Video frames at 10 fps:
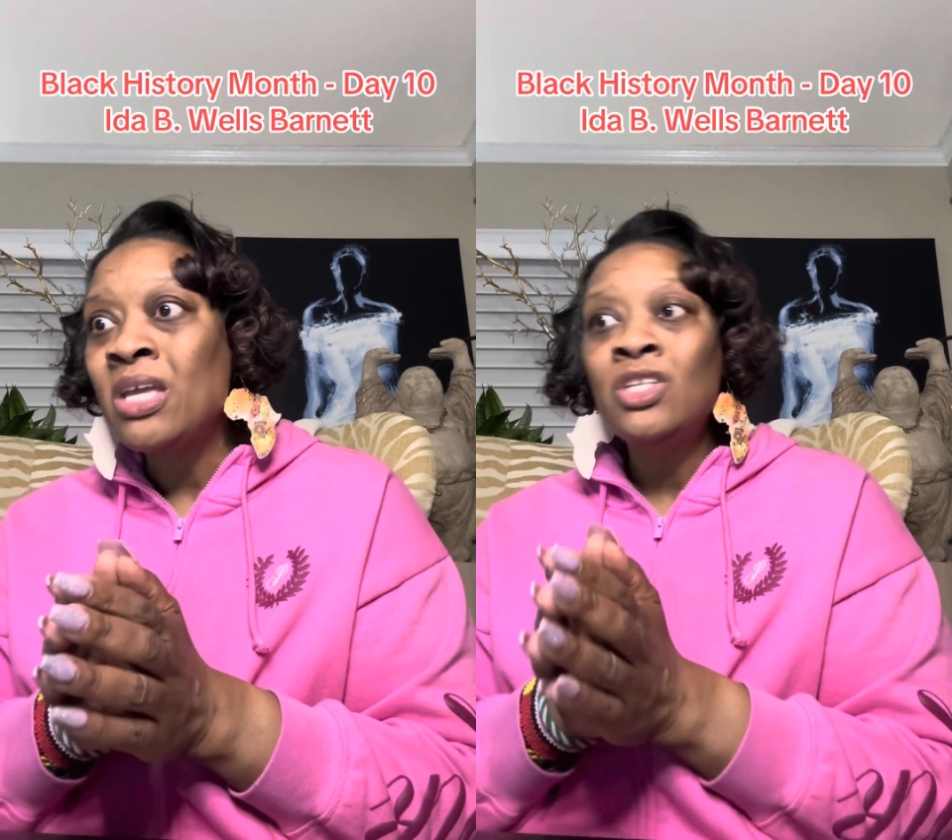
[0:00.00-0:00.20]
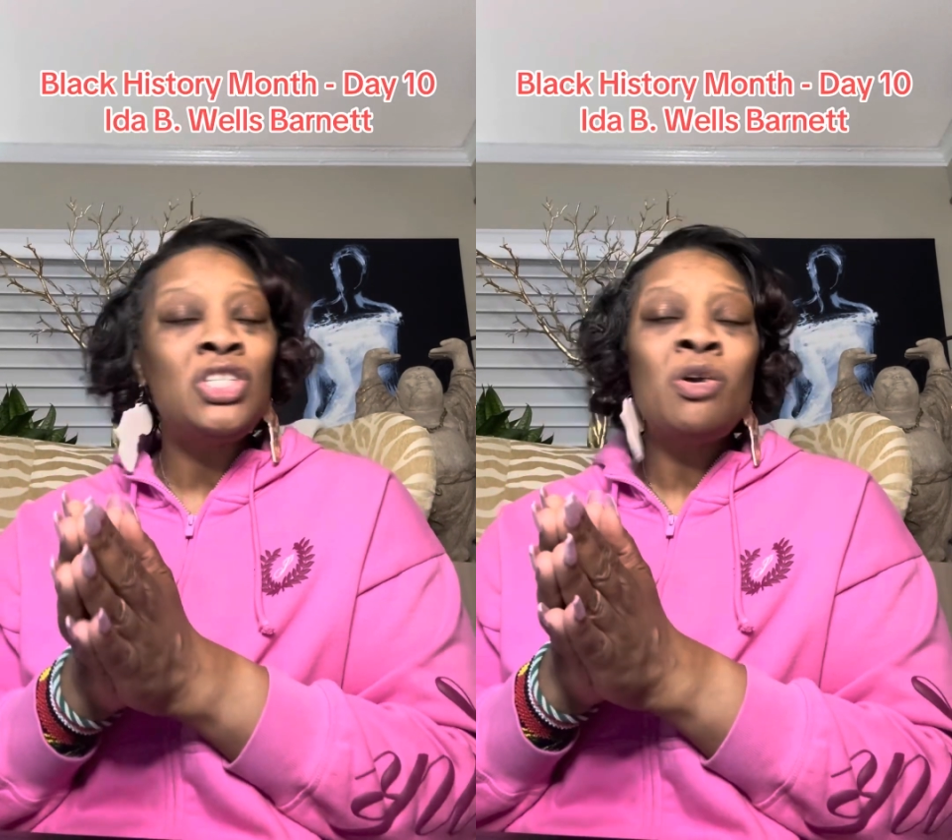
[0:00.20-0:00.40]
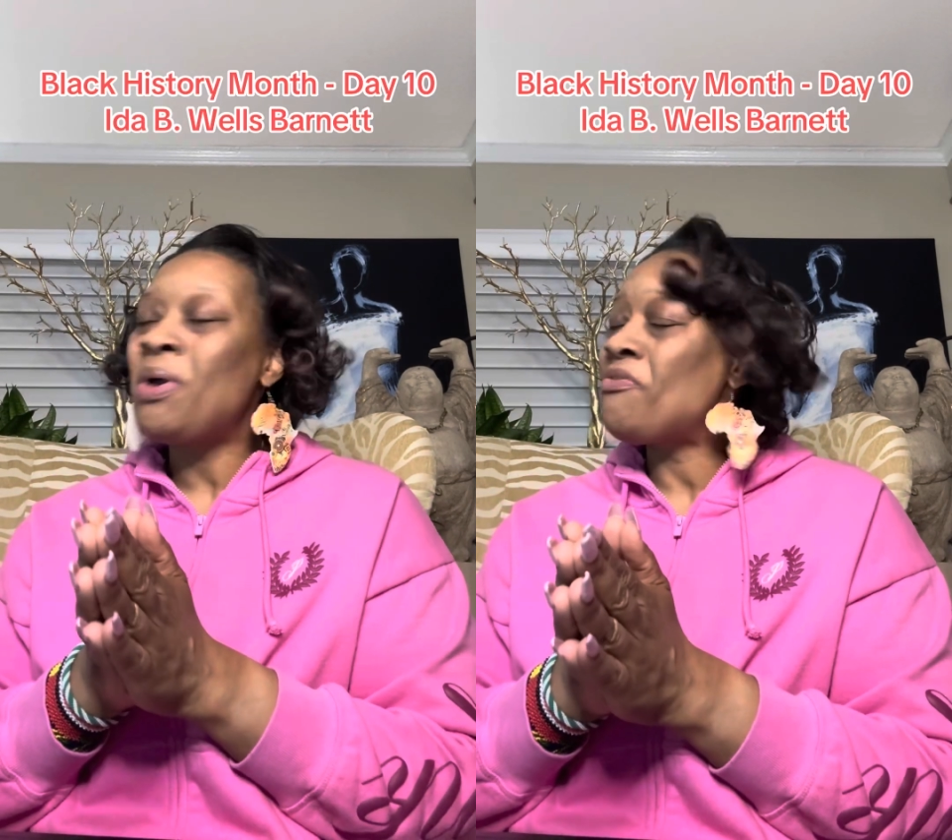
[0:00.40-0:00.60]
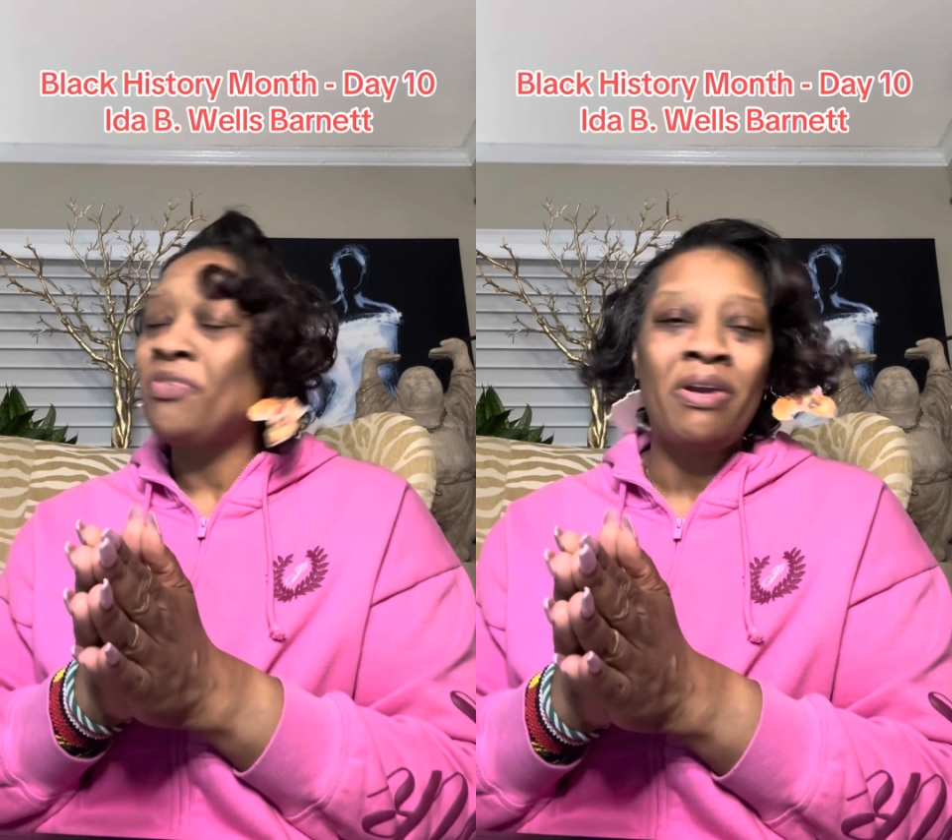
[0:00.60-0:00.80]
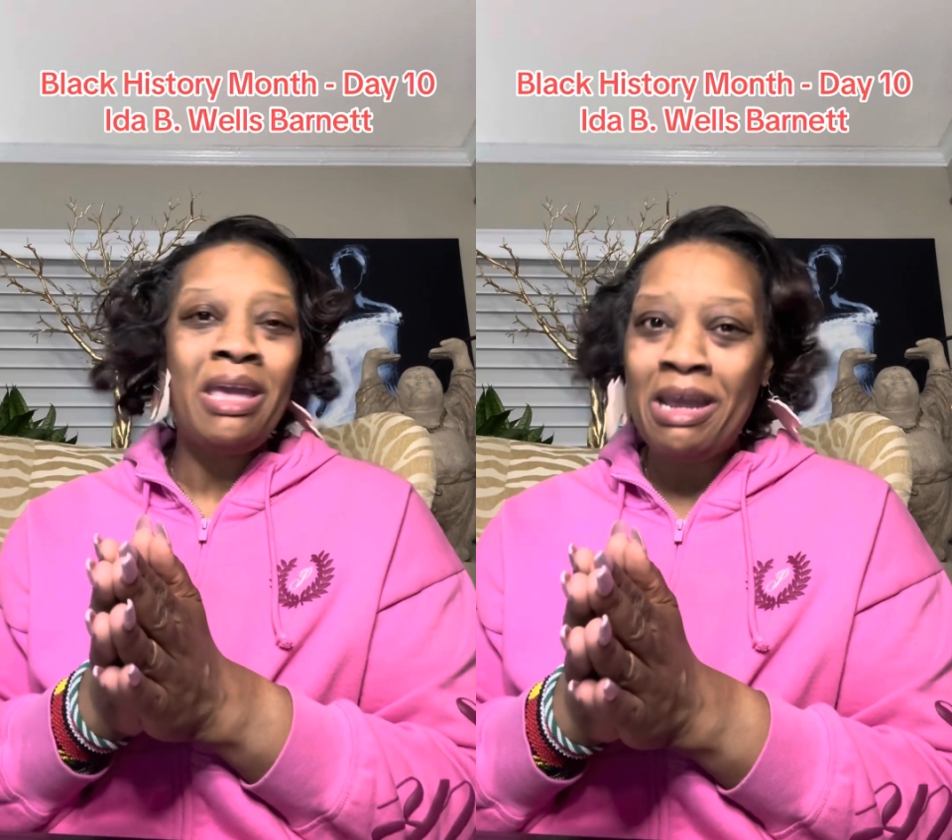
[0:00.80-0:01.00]
She didn't wait
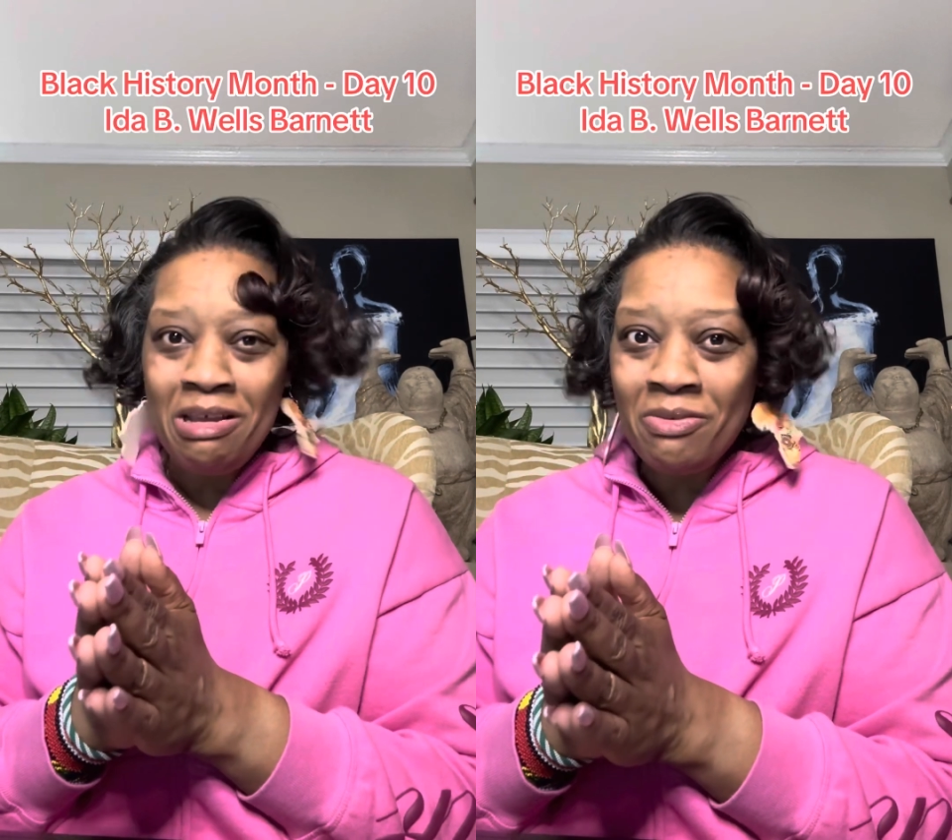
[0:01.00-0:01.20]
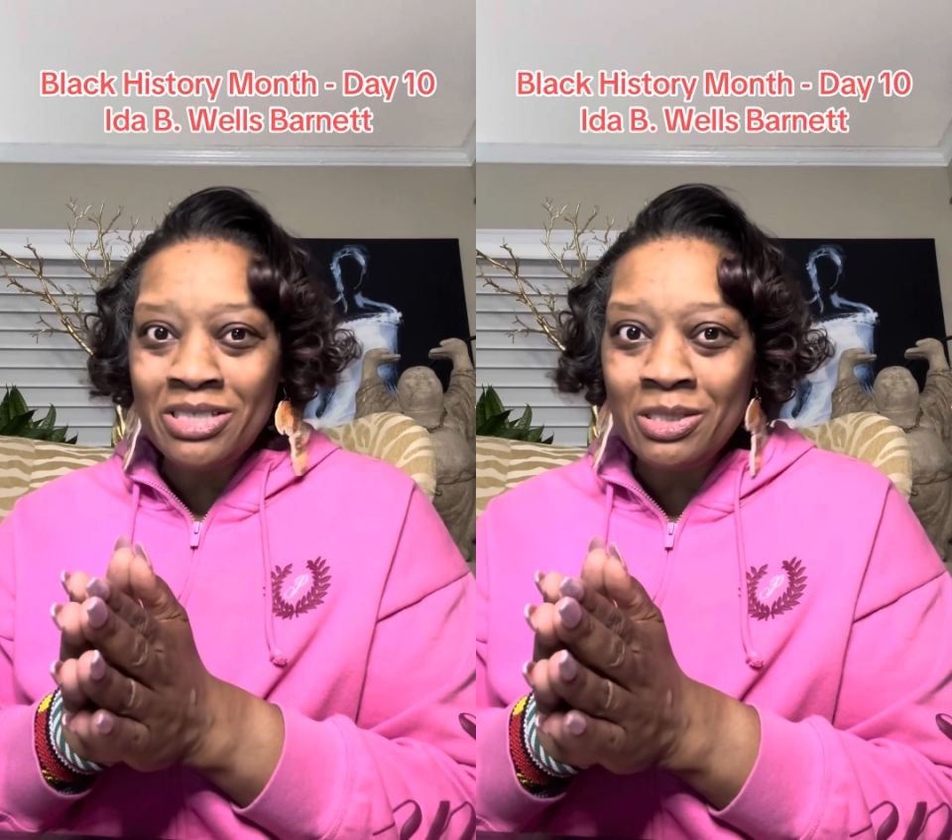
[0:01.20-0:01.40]
for anyone's